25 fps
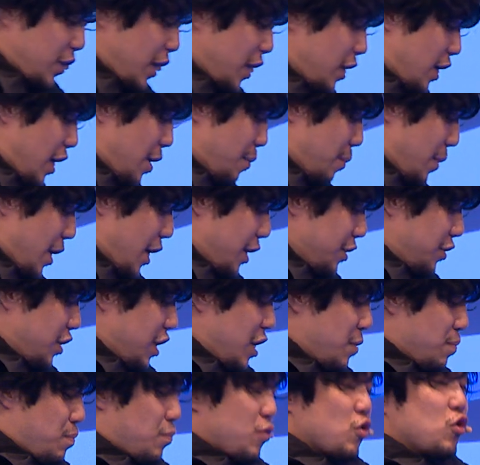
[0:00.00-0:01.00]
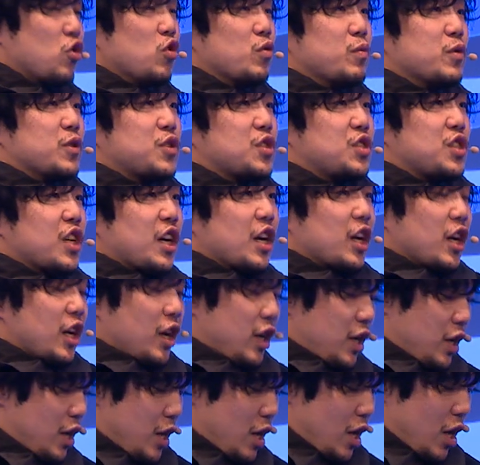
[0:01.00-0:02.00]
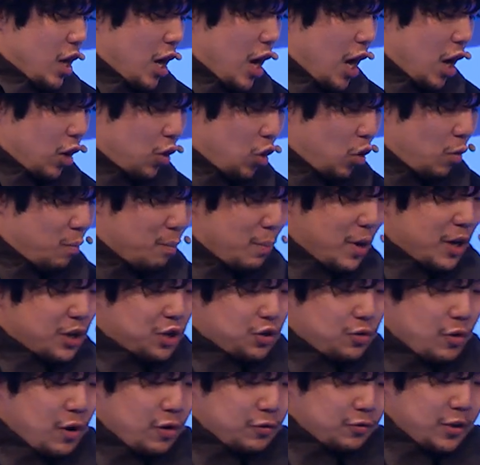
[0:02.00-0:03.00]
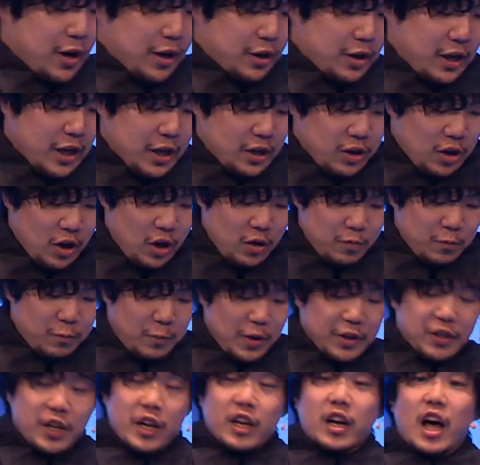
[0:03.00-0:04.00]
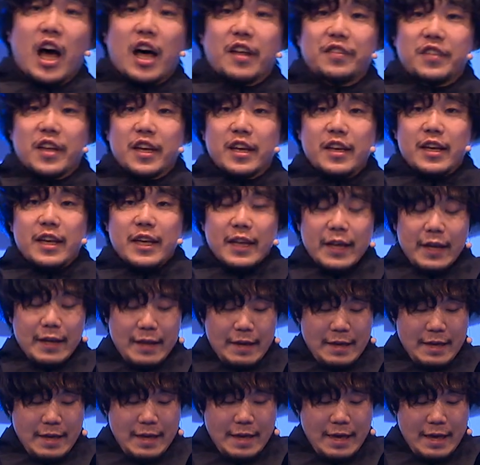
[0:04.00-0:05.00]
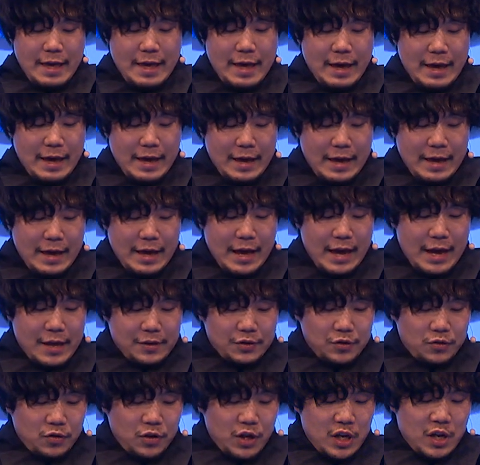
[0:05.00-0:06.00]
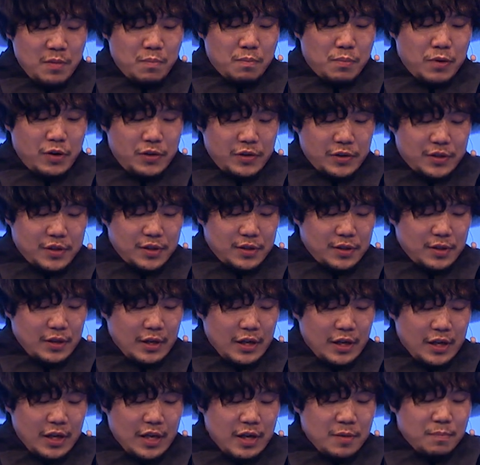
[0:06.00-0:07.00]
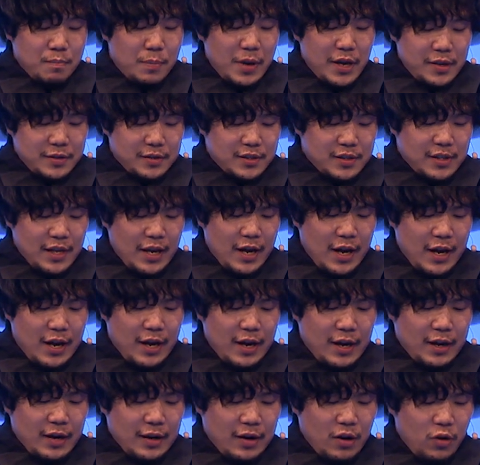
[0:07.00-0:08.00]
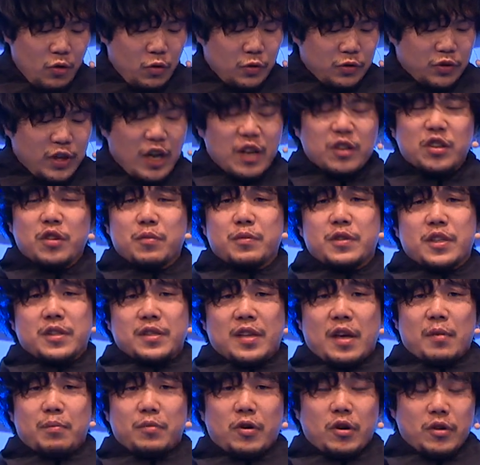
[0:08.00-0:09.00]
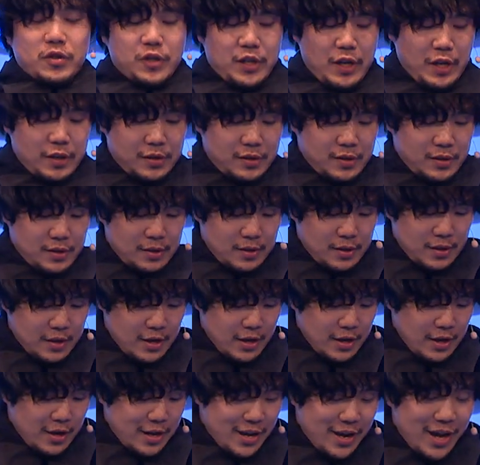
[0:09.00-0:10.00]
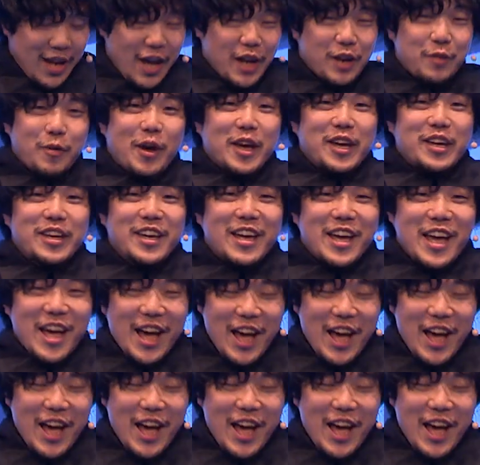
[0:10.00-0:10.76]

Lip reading: tailor-made improves the conventional technique of pattern cutting and invents an alternative design process. Anyway,